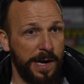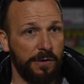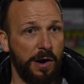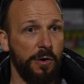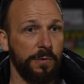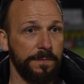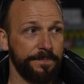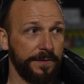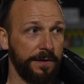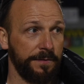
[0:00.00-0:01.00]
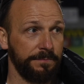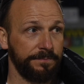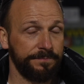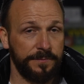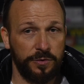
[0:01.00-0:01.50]
goal,
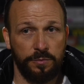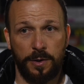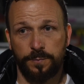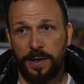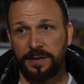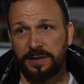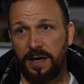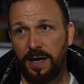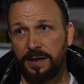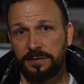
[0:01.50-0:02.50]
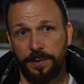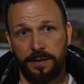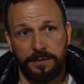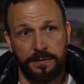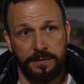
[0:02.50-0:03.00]
you almost play into their hands a bit,
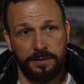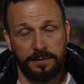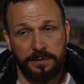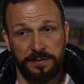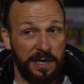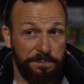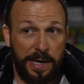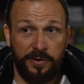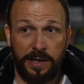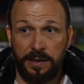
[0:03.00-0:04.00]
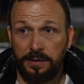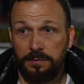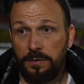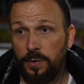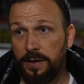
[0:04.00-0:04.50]
because they're better at
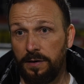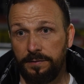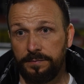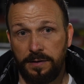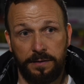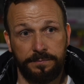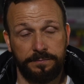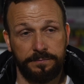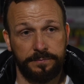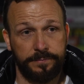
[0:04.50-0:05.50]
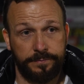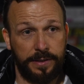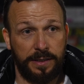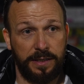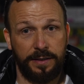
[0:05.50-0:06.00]
that than we are.
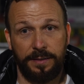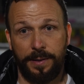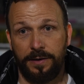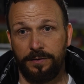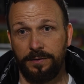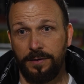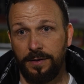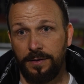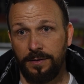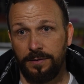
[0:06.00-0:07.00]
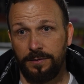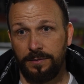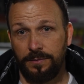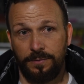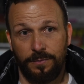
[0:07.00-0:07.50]
They're clearly better at
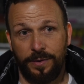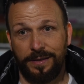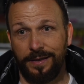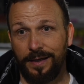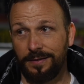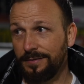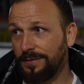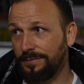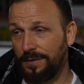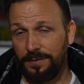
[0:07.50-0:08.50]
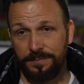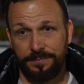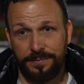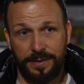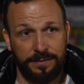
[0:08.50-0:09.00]
winning headers
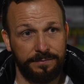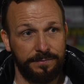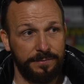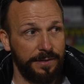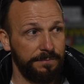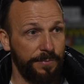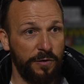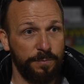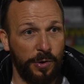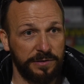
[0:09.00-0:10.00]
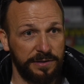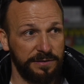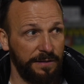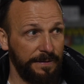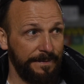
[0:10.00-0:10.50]
in both
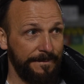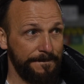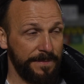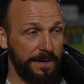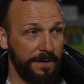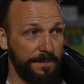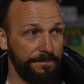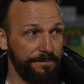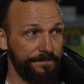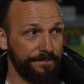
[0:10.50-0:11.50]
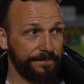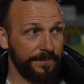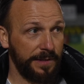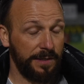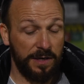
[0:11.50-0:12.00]
boxes. And
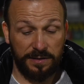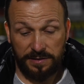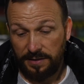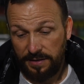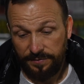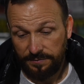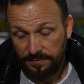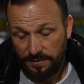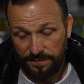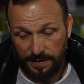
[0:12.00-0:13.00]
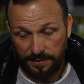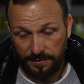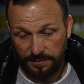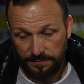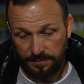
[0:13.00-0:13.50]
like I said, even the fact that
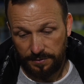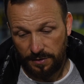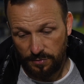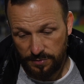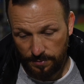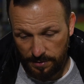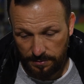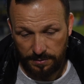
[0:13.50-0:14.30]
you go to